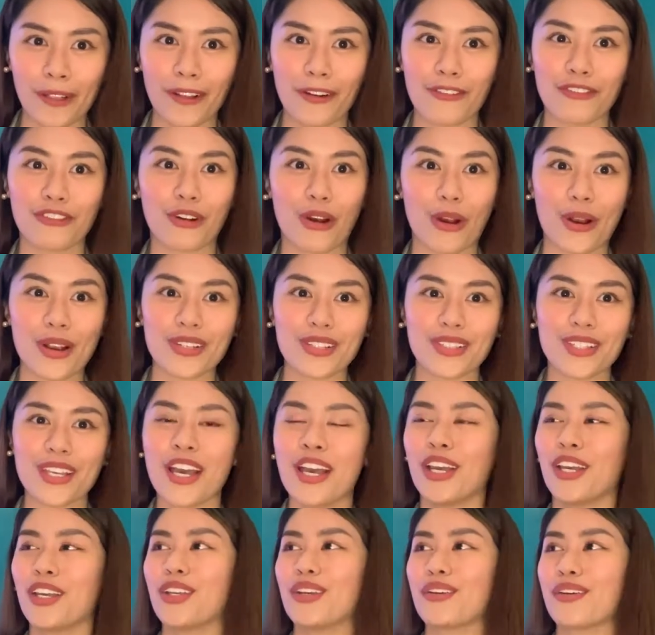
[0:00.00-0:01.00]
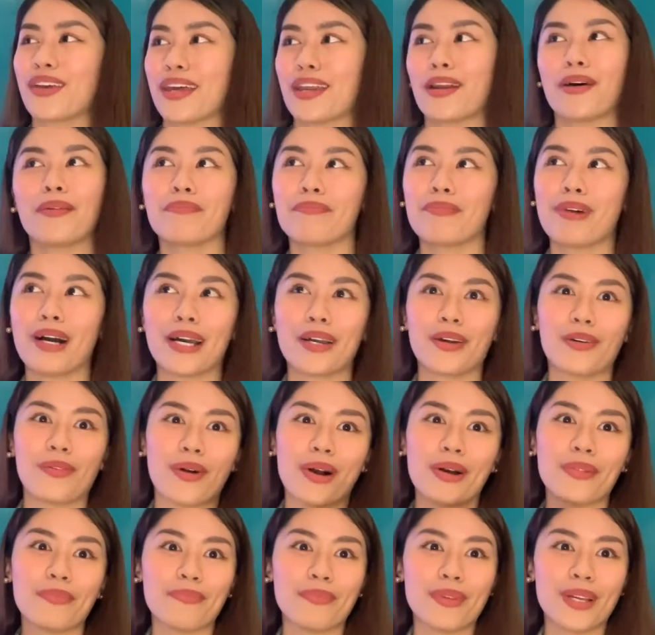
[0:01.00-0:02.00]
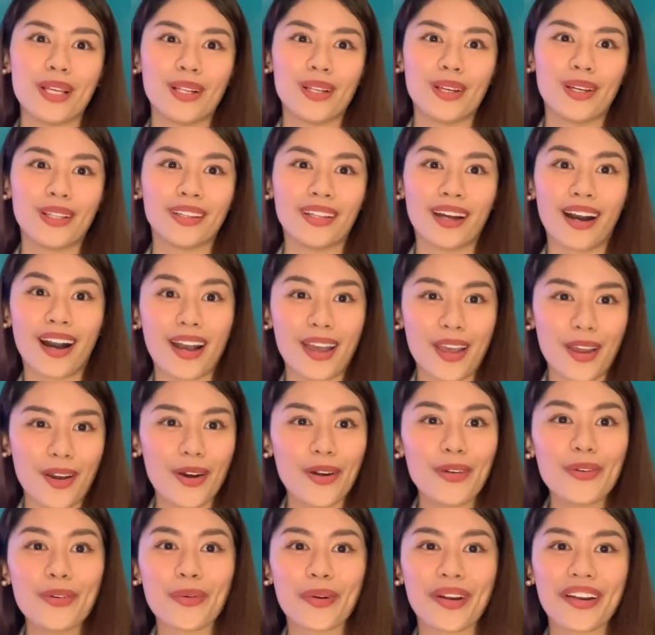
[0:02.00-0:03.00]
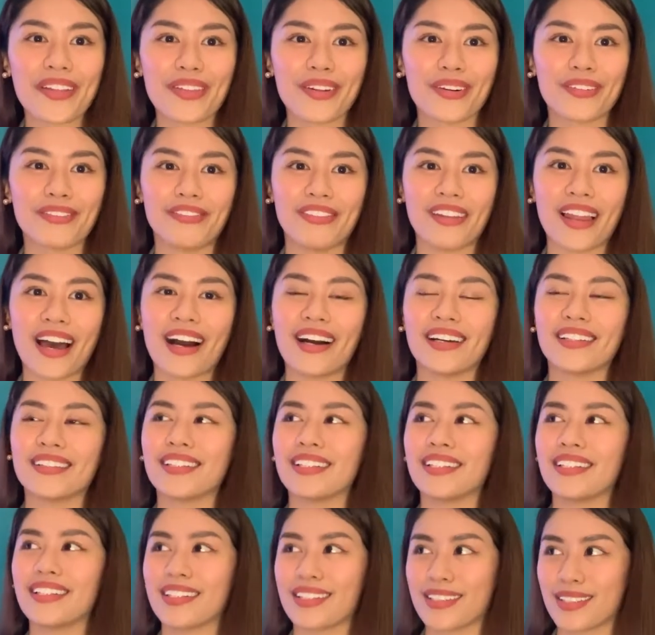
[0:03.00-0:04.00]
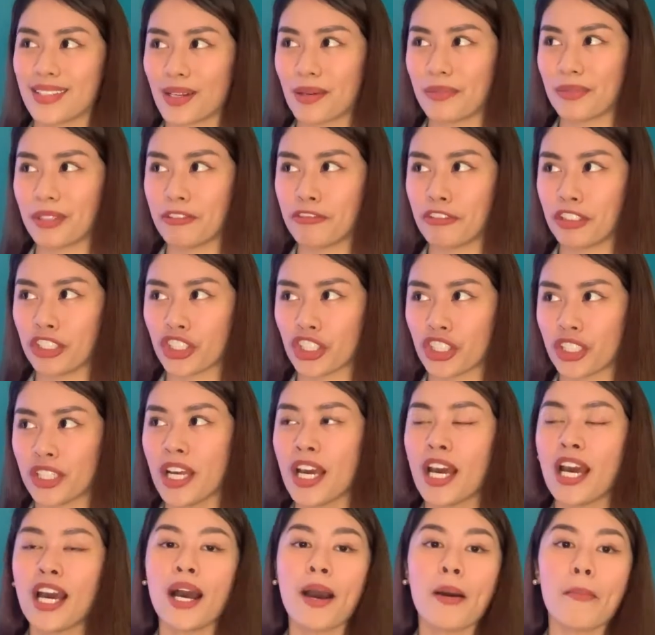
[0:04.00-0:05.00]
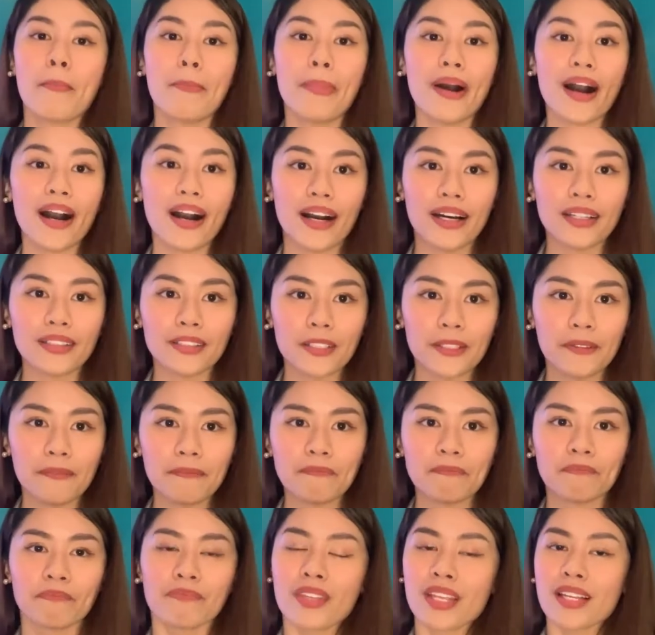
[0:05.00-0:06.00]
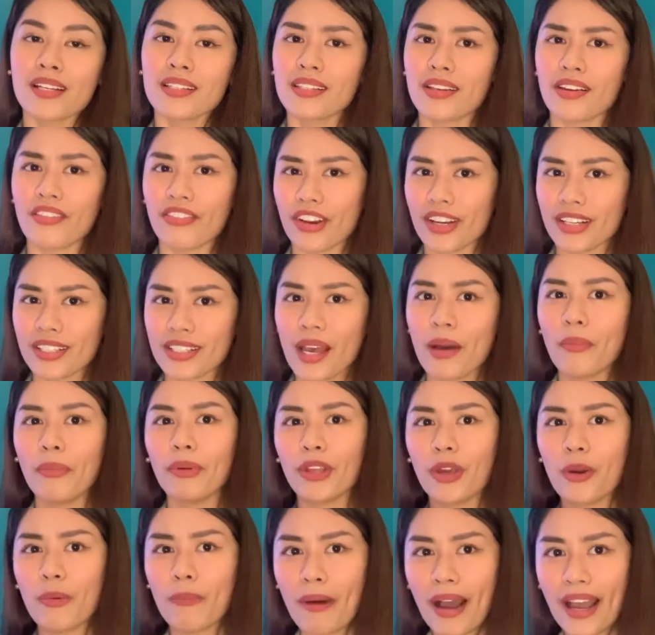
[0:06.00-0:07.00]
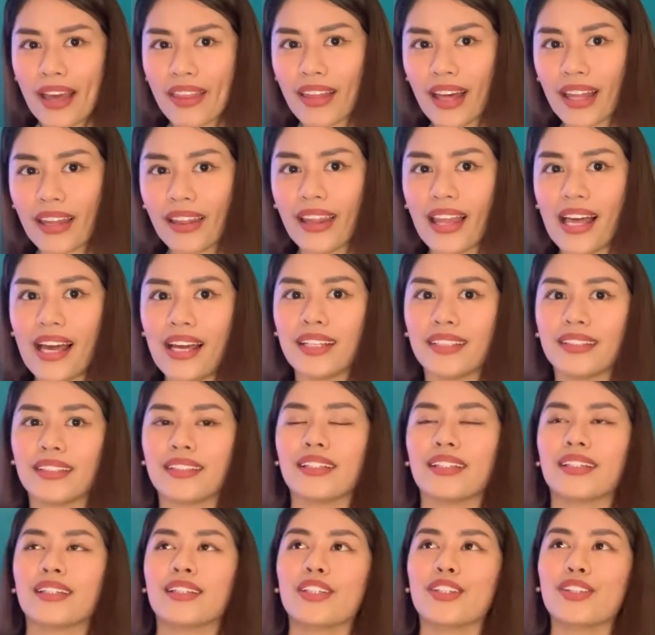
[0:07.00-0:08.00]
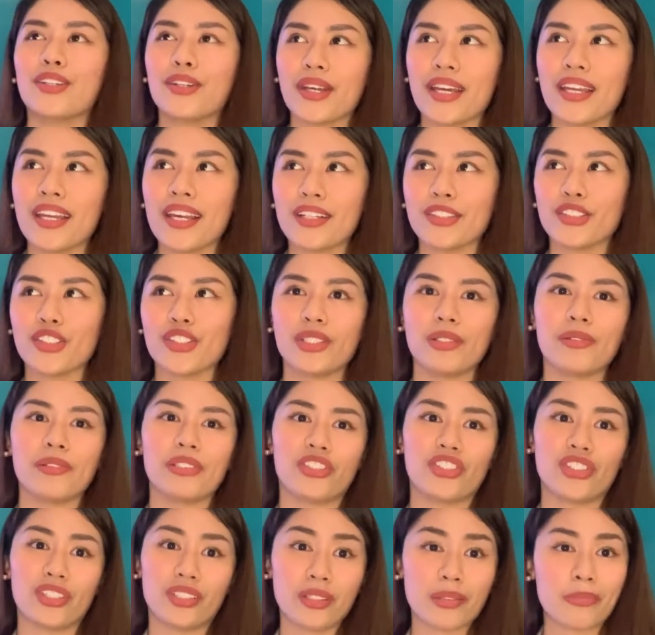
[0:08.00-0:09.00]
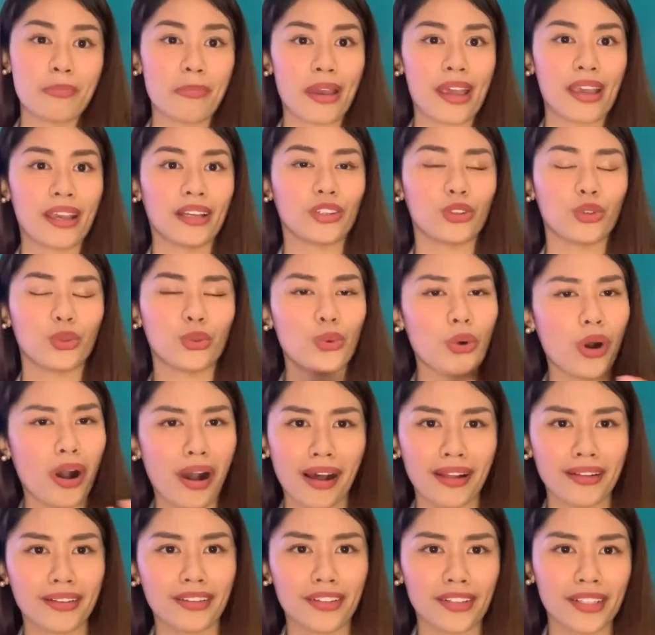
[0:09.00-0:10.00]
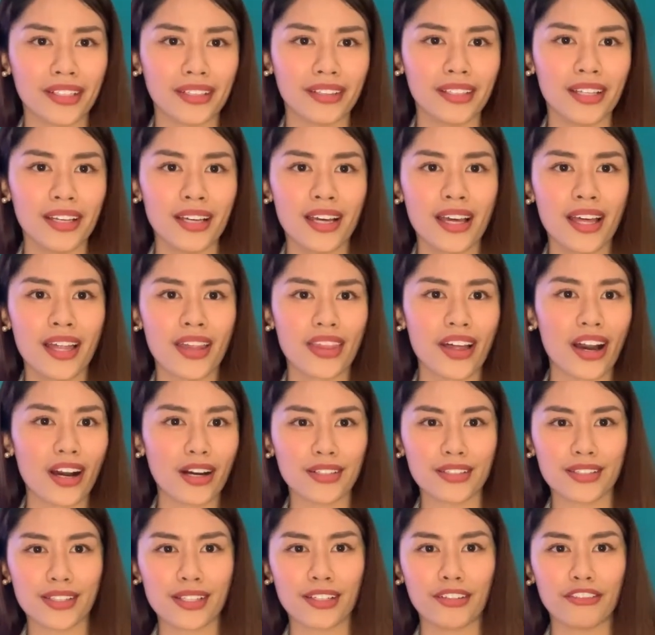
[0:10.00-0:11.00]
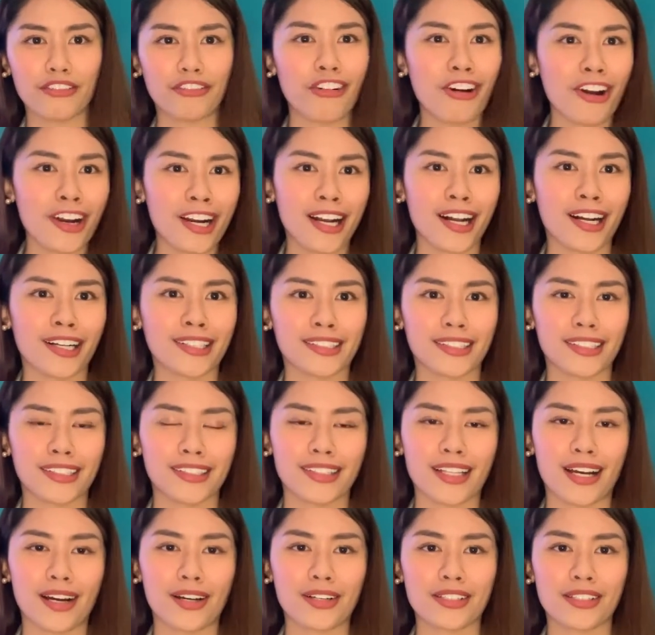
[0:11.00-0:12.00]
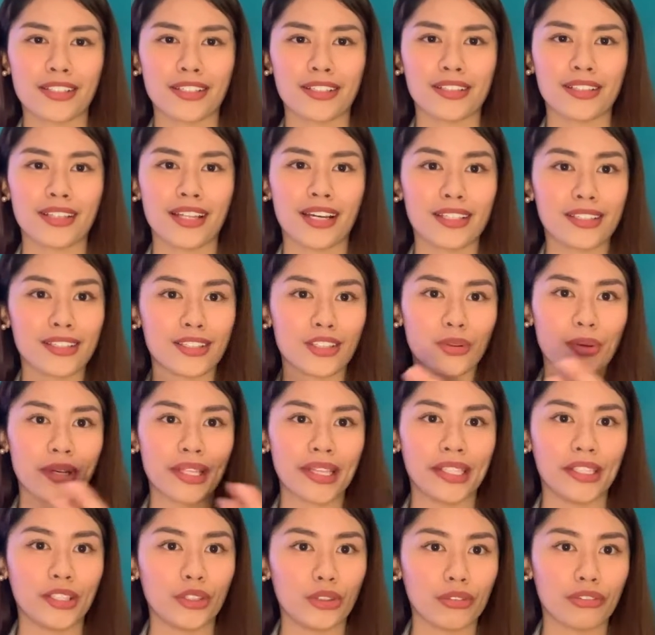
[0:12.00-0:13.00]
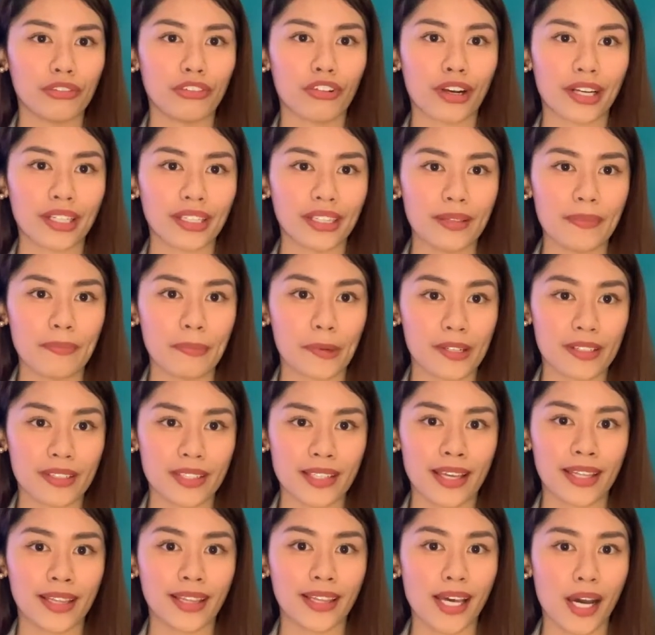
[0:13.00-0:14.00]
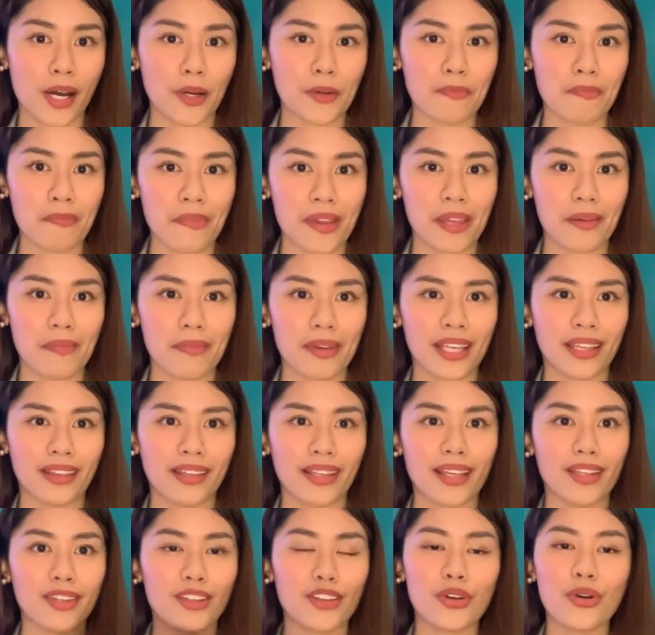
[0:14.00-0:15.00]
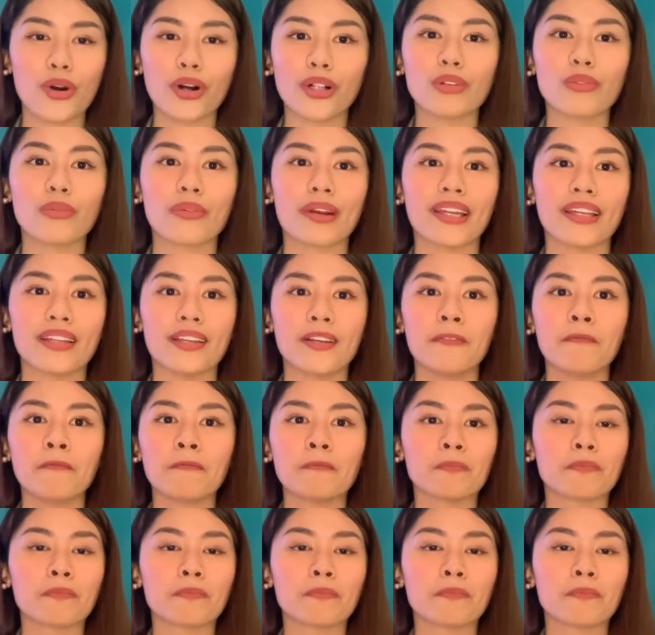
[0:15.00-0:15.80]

Of course, you cannot buy 1 million na ngayon worth of land in a subdivision. But, say for example, you buy that land, you can actually just pay 200,000, 400,000, that's 20 to 40% down payment, and you already